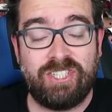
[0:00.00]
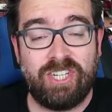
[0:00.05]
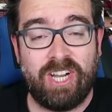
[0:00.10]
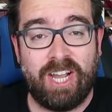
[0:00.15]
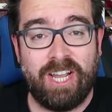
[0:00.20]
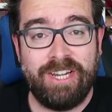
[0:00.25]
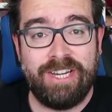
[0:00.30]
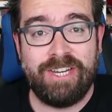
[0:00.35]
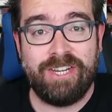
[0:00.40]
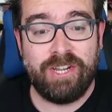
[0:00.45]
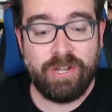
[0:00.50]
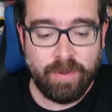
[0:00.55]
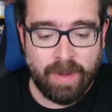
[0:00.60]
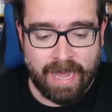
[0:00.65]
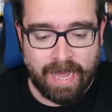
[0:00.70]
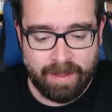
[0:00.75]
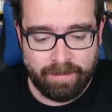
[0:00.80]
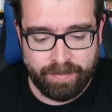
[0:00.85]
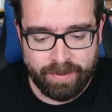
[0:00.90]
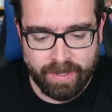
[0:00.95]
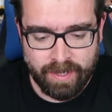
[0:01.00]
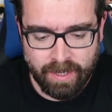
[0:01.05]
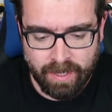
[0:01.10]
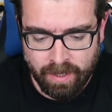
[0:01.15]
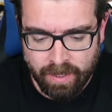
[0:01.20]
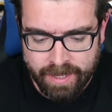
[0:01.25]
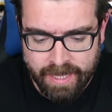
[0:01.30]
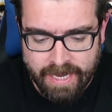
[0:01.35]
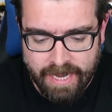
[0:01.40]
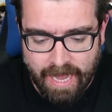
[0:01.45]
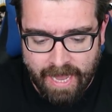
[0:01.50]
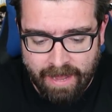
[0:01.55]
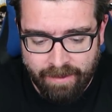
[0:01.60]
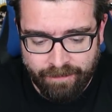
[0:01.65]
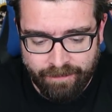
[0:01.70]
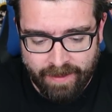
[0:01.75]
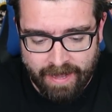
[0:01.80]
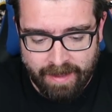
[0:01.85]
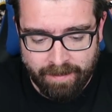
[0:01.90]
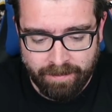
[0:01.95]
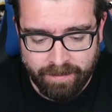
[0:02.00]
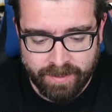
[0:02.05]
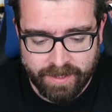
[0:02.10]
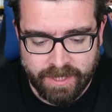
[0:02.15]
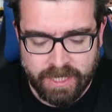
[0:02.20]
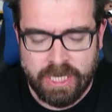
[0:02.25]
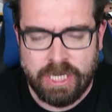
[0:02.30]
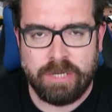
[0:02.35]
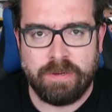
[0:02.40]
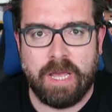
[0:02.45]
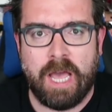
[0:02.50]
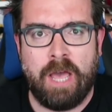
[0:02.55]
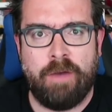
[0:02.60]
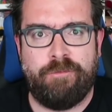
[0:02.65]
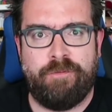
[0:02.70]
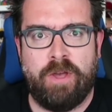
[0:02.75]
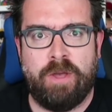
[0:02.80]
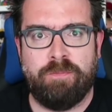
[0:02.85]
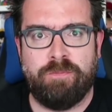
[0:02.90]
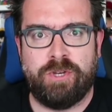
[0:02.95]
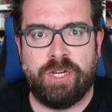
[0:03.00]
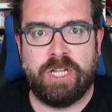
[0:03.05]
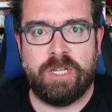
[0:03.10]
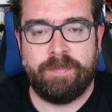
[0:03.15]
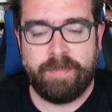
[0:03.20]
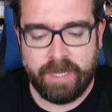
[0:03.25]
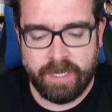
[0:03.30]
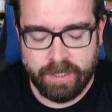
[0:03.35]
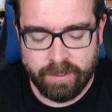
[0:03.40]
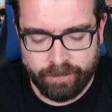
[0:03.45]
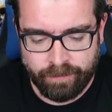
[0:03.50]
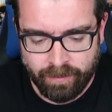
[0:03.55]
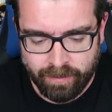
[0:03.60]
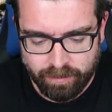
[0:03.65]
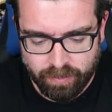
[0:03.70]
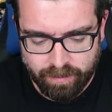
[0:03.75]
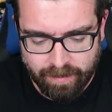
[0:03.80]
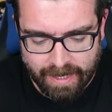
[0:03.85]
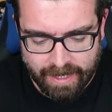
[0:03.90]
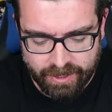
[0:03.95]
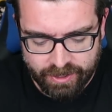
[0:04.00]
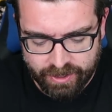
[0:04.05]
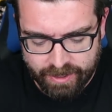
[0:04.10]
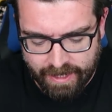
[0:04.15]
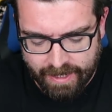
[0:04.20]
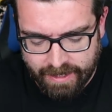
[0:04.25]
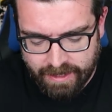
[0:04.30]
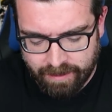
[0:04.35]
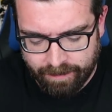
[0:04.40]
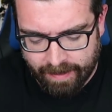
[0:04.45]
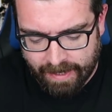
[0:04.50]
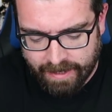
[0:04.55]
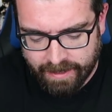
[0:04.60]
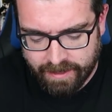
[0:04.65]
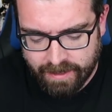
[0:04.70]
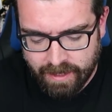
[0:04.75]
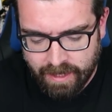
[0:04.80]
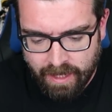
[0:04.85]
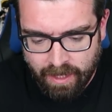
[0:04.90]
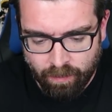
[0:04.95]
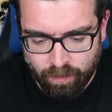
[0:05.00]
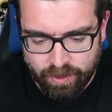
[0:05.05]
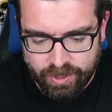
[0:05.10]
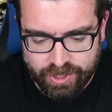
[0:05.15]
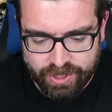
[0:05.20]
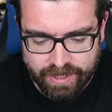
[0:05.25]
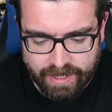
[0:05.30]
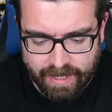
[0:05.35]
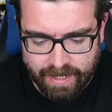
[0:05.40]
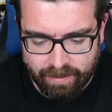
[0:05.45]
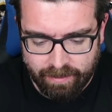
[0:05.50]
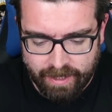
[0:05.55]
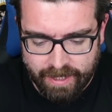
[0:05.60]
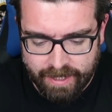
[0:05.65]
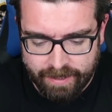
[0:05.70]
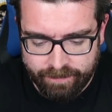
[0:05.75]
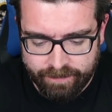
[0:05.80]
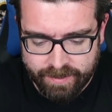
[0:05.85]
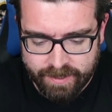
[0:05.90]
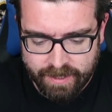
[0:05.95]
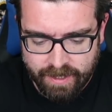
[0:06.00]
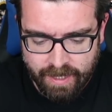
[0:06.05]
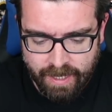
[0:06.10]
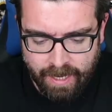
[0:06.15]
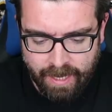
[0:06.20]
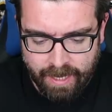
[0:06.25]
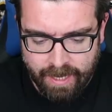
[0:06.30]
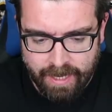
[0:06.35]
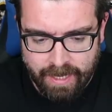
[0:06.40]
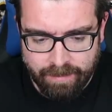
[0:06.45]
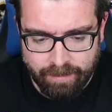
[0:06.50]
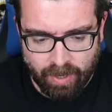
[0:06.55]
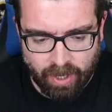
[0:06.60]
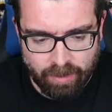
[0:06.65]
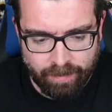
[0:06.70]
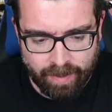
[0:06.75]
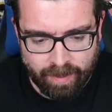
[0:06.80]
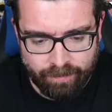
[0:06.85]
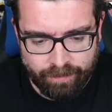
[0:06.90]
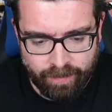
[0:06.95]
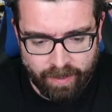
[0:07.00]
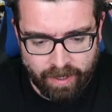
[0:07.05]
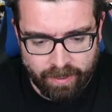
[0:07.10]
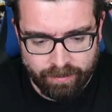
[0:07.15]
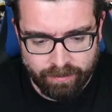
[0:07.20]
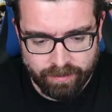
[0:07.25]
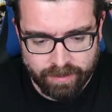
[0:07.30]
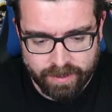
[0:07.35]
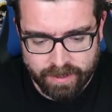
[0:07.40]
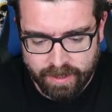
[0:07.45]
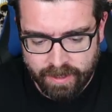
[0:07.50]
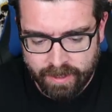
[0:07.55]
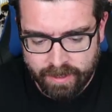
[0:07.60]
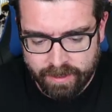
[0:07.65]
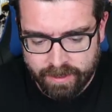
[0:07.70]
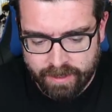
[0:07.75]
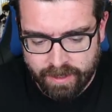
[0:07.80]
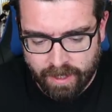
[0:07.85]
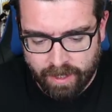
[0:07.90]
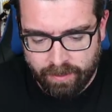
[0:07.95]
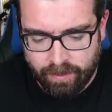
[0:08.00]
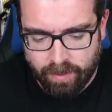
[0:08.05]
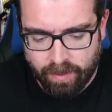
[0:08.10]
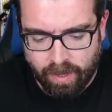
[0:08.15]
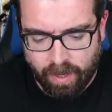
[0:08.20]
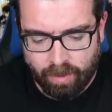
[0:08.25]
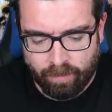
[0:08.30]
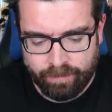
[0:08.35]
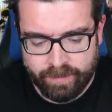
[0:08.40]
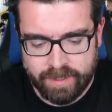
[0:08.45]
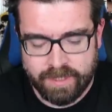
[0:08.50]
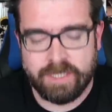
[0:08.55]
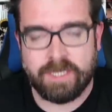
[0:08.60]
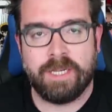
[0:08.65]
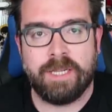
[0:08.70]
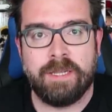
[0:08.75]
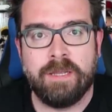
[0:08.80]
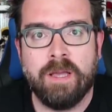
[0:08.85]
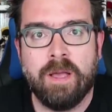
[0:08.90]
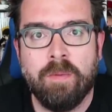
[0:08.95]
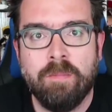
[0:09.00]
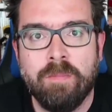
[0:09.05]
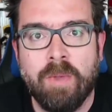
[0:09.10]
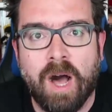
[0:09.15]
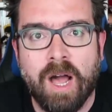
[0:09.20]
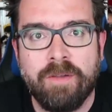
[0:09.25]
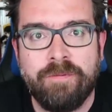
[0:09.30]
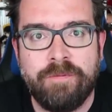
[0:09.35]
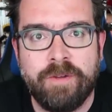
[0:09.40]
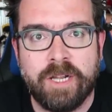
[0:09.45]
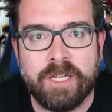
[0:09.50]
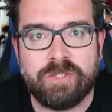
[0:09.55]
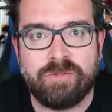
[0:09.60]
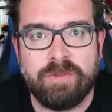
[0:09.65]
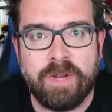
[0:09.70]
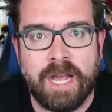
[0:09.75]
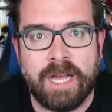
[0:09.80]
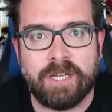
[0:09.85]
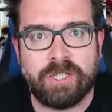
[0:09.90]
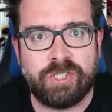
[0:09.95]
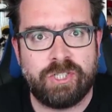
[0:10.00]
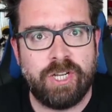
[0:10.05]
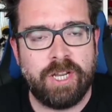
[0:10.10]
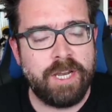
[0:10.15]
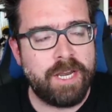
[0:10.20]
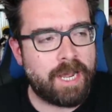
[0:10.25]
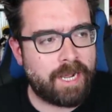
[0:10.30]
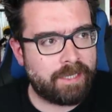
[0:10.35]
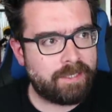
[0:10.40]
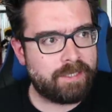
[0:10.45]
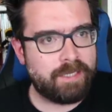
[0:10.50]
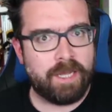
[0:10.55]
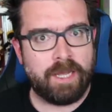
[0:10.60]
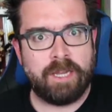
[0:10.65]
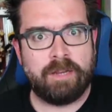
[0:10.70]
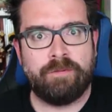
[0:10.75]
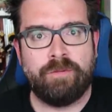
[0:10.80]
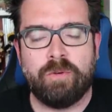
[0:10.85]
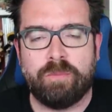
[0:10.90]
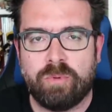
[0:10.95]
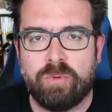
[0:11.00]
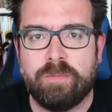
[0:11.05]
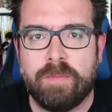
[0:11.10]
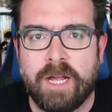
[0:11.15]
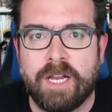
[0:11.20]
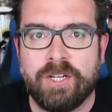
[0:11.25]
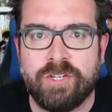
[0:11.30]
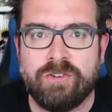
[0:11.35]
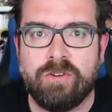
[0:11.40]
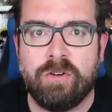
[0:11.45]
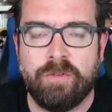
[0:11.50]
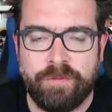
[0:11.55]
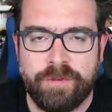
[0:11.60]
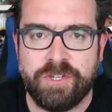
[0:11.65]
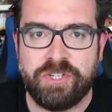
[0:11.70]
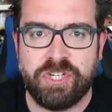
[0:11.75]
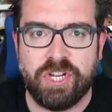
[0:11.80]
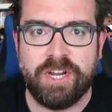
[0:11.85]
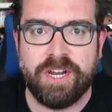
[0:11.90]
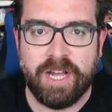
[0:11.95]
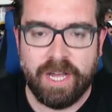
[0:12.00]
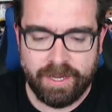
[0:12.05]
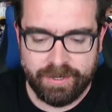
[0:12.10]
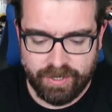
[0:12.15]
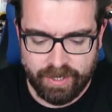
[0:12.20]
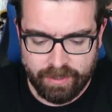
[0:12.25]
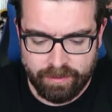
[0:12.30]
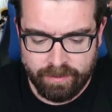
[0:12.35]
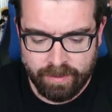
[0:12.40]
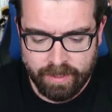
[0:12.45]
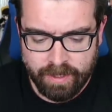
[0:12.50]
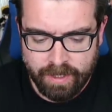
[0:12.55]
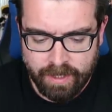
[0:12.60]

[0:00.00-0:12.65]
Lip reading: shiny new app, the FMdB, the Football Manager database, which now lives in mobile phones. So obviously my first reaction as a Football Manager aficionado